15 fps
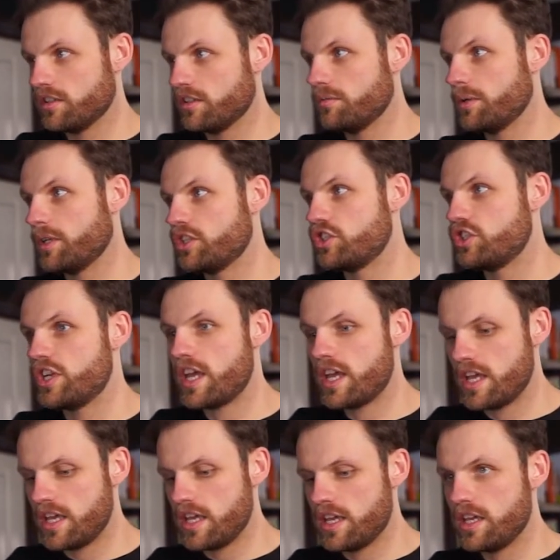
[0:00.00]
Command
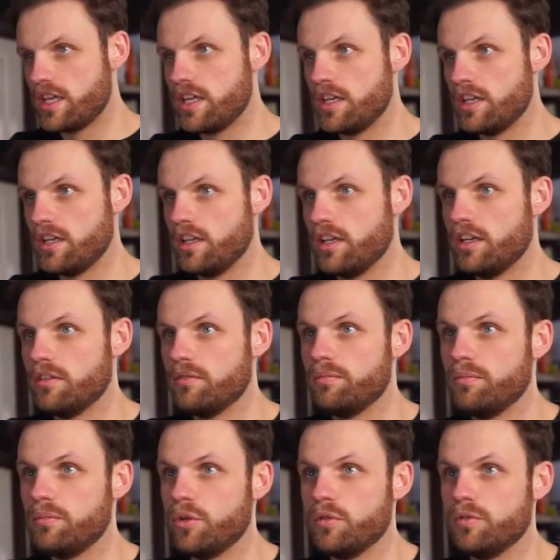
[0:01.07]
J,
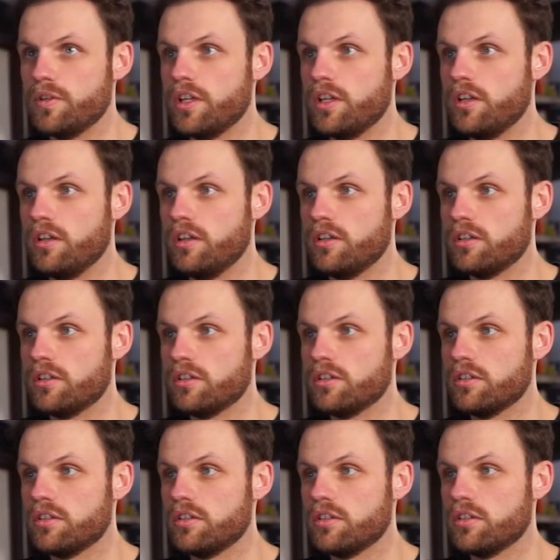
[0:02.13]
move it
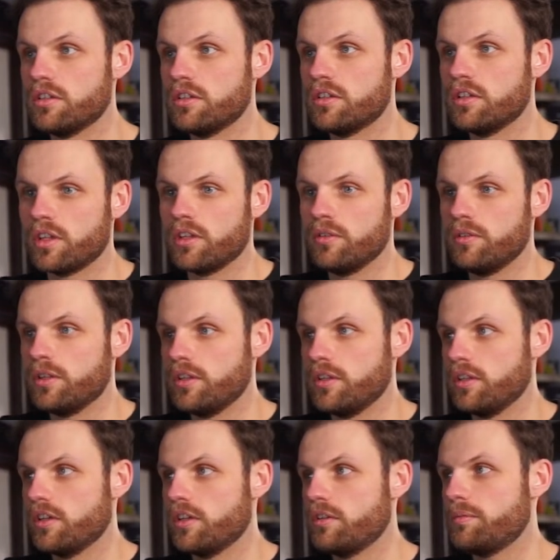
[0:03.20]
along. We can
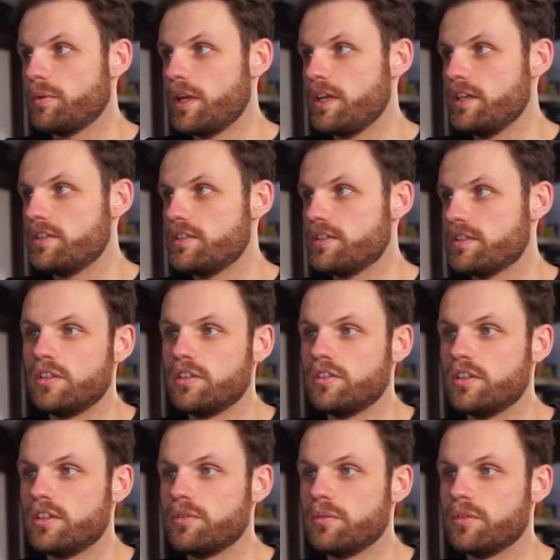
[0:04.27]
go paste.
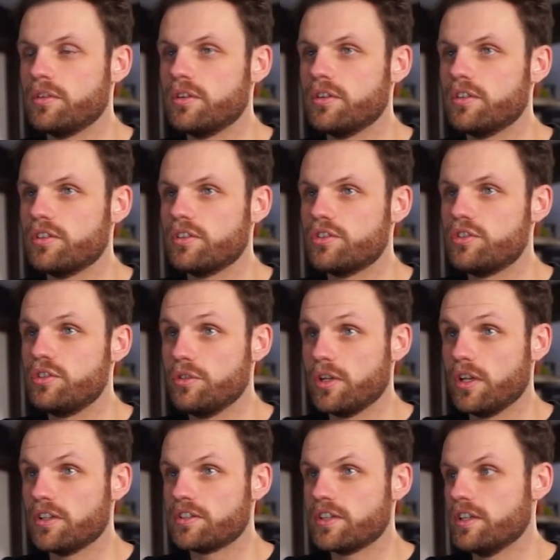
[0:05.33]
So then we've got two
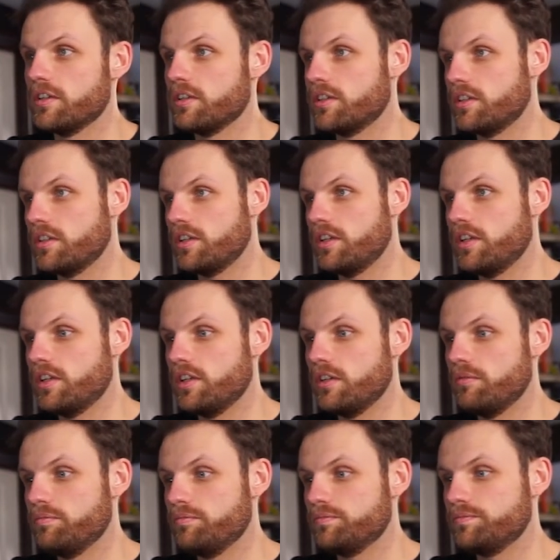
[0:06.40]
colours now.
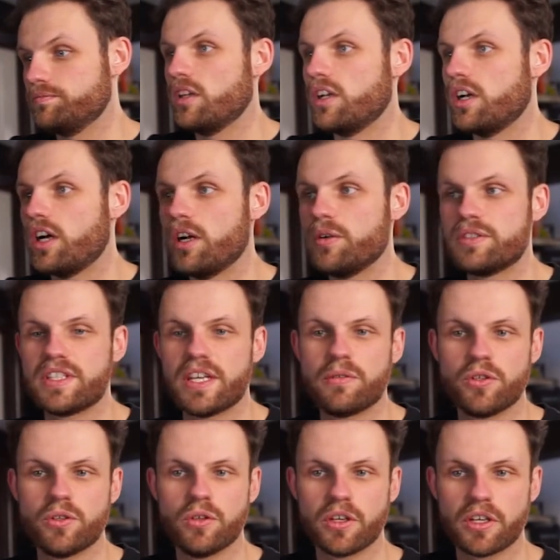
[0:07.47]
I would say when
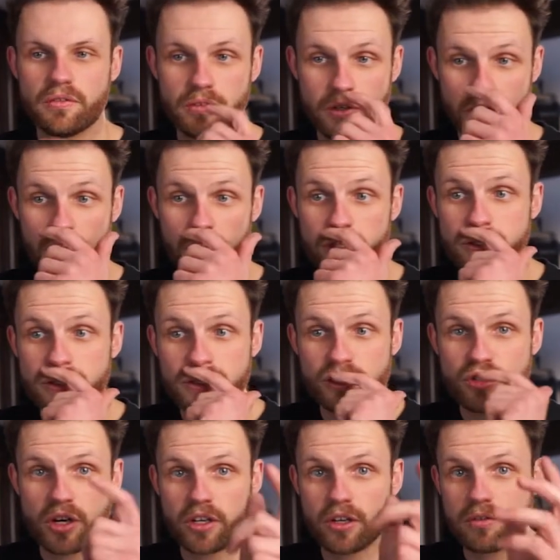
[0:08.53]
you're looking for colours,
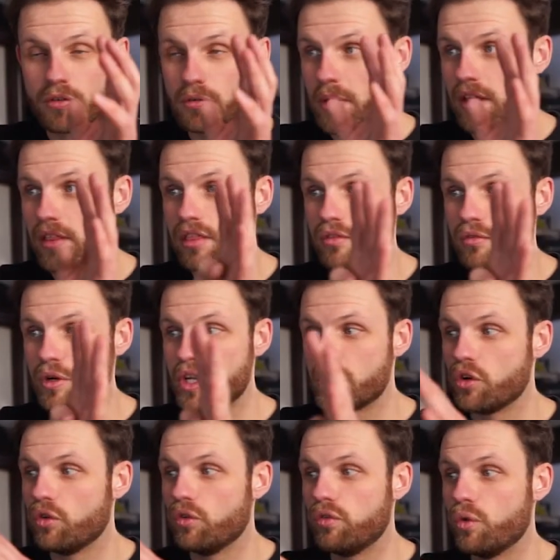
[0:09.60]
try and go for about 3
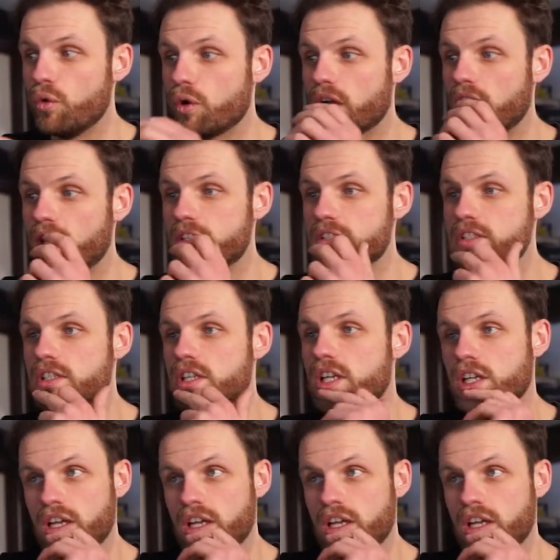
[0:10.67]
or 4 colours